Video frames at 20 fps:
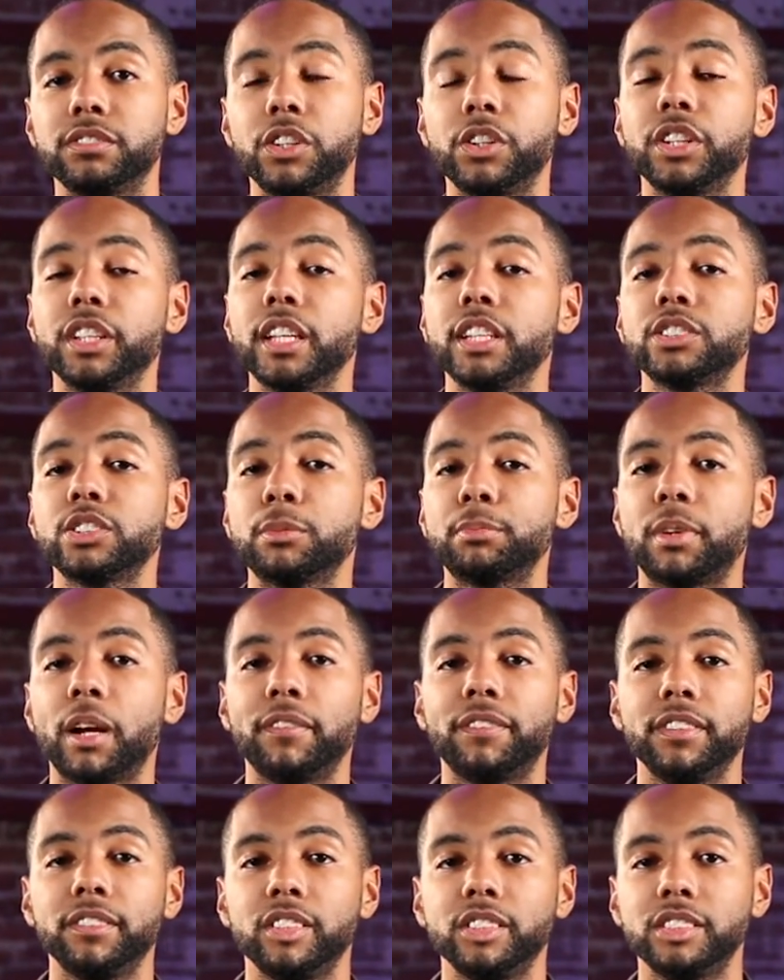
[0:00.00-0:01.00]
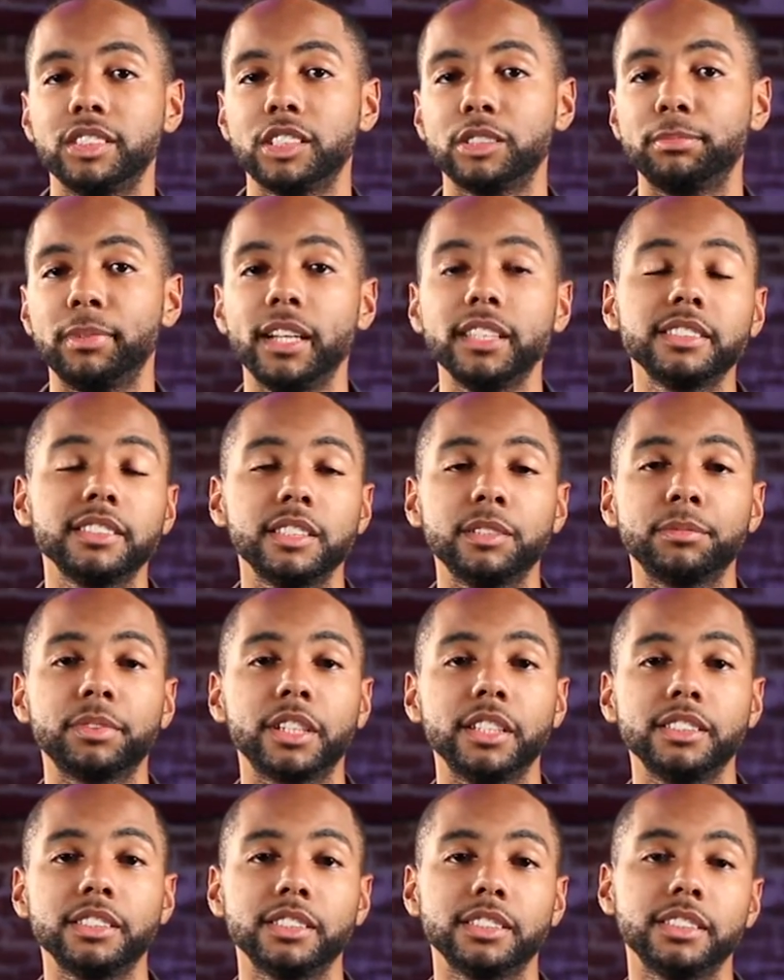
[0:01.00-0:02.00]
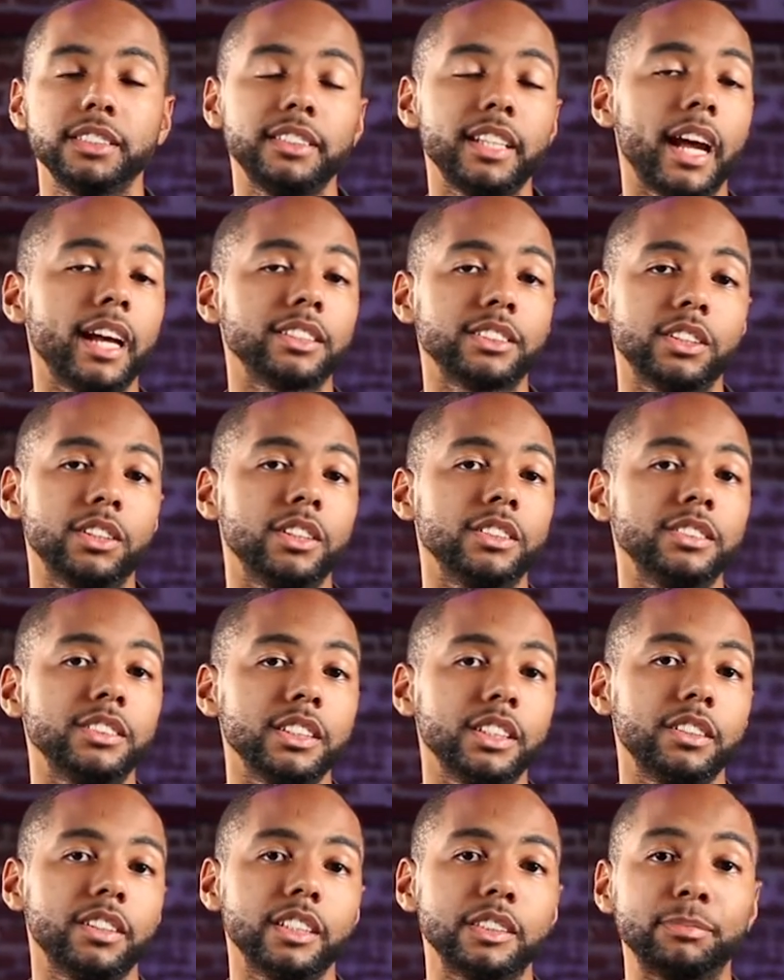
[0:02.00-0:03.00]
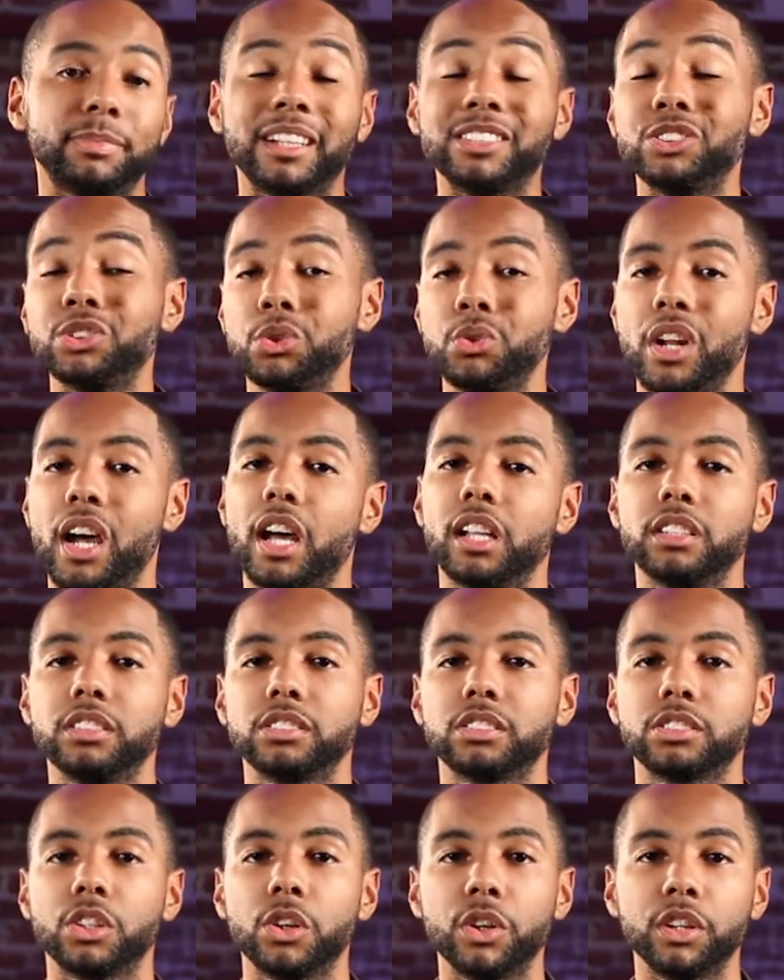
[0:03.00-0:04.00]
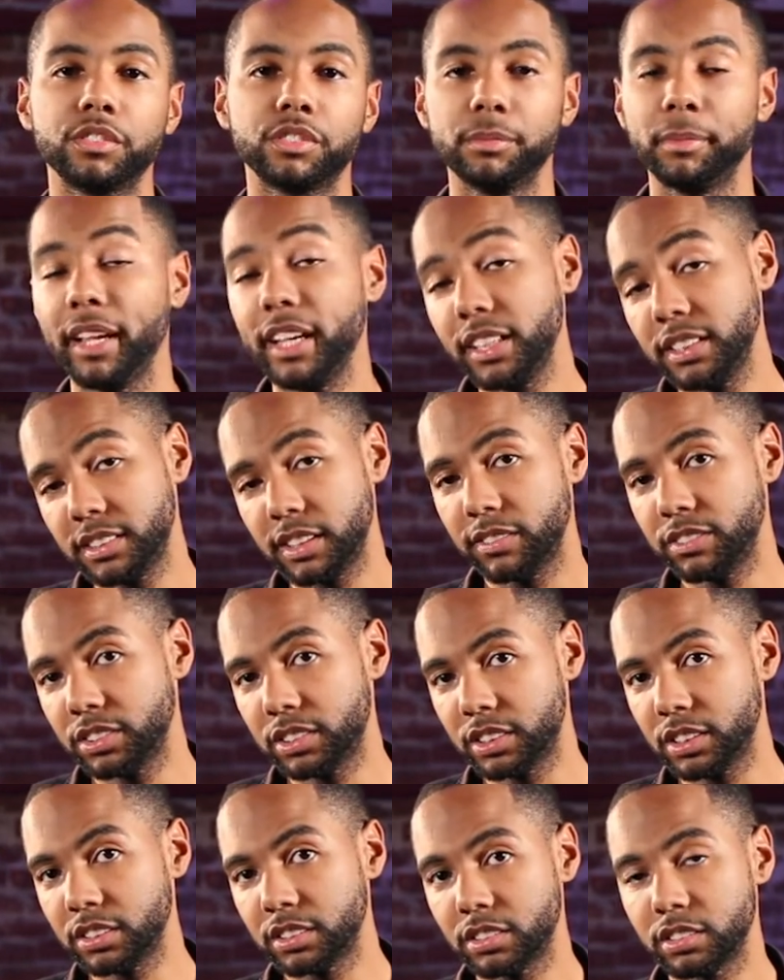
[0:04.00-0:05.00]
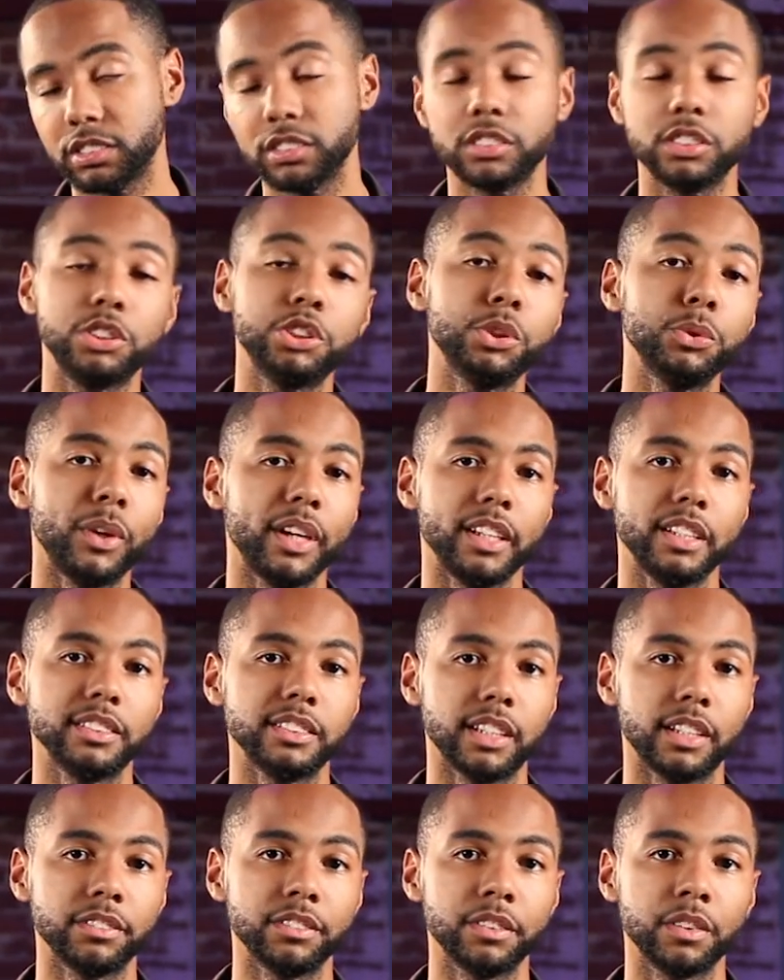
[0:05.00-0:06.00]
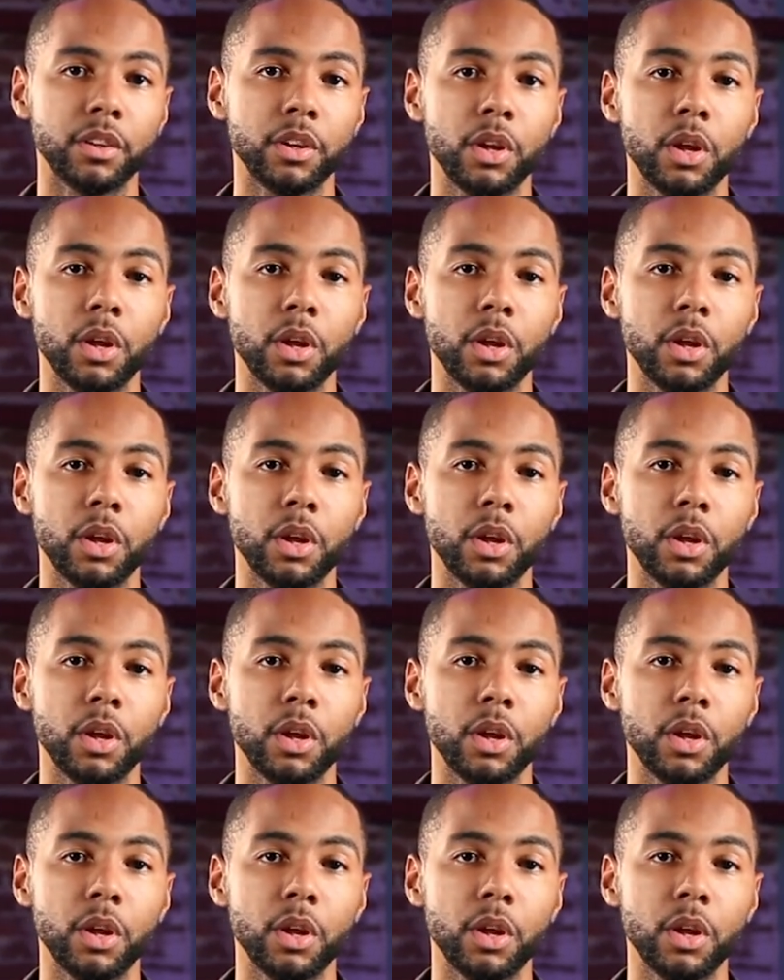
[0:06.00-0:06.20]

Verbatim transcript: Voting yes on Prop 56 basically increases the taxing on cigarettes by $2, going from 87 cents to 287.